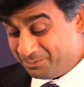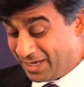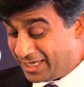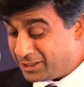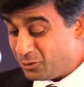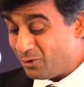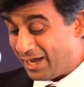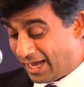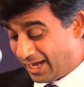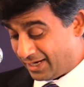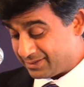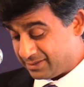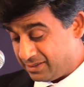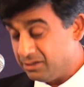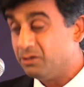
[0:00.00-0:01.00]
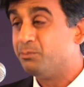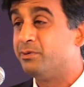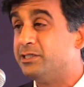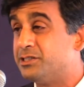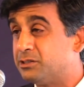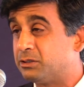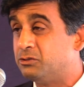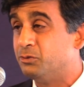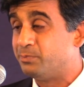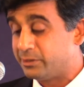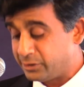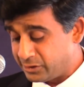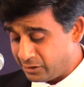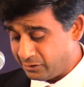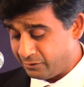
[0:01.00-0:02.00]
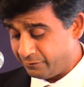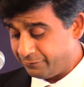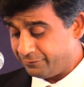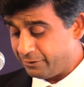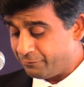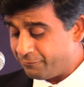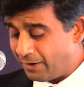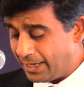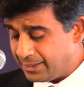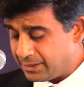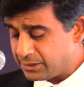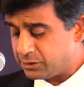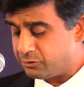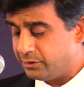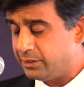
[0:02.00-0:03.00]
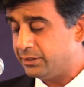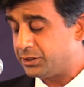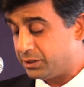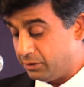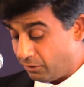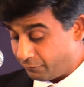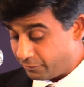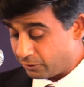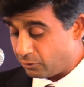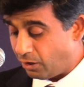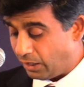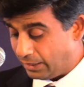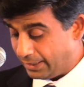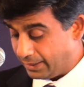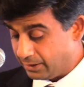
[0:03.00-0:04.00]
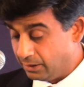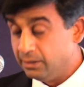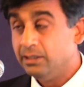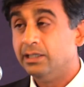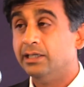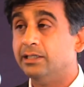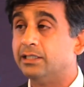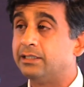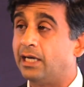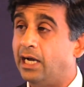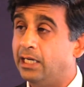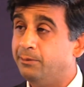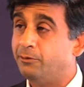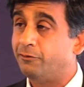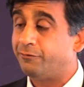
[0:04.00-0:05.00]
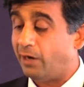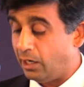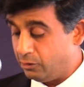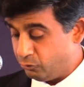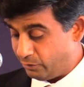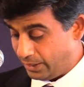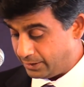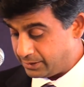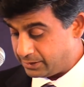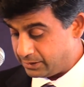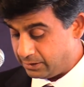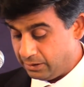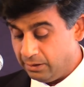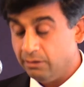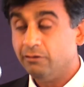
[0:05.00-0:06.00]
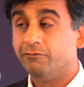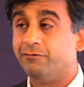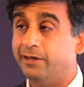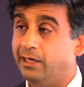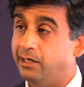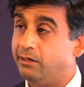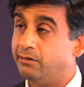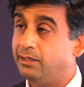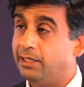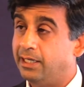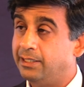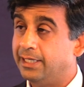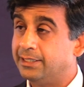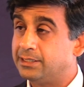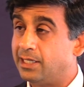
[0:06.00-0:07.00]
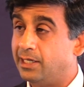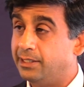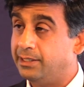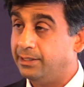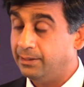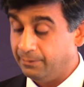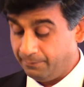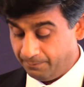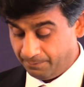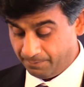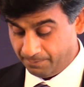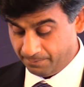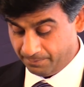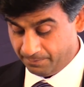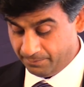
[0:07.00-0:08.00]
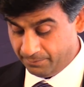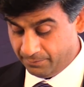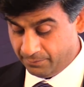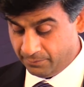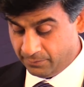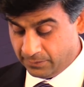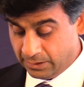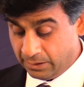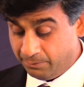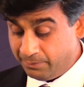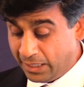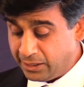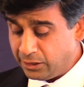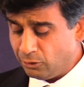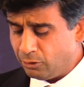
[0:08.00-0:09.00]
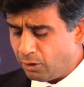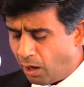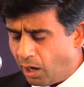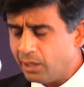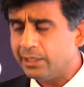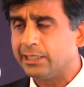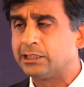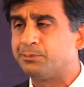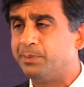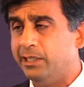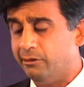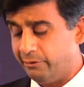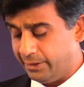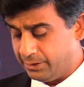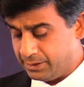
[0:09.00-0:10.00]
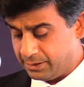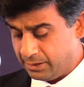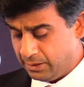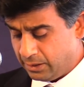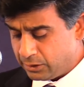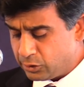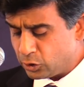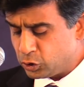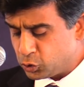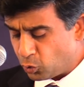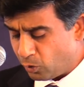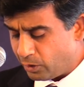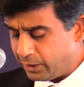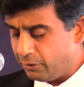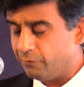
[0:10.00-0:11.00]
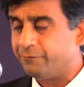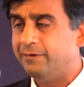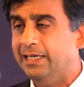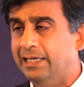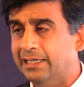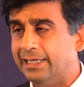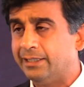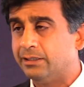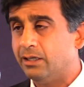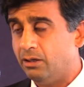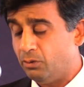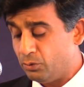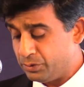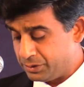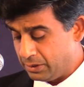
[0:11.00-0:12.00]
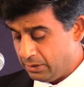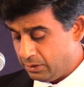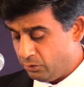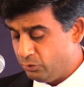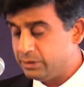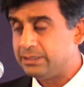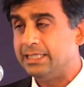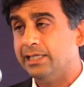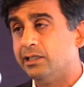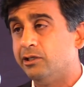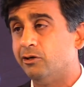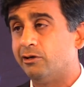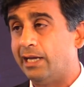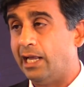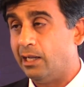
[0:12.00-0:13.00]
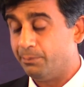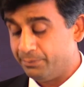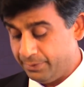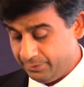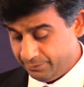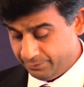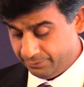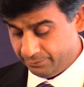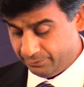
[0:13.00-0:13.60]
May you act to preserve the finest tradition of our calling in a time of unrest, fear, and anxiety. May you long experience the joy of healing those who seek your help.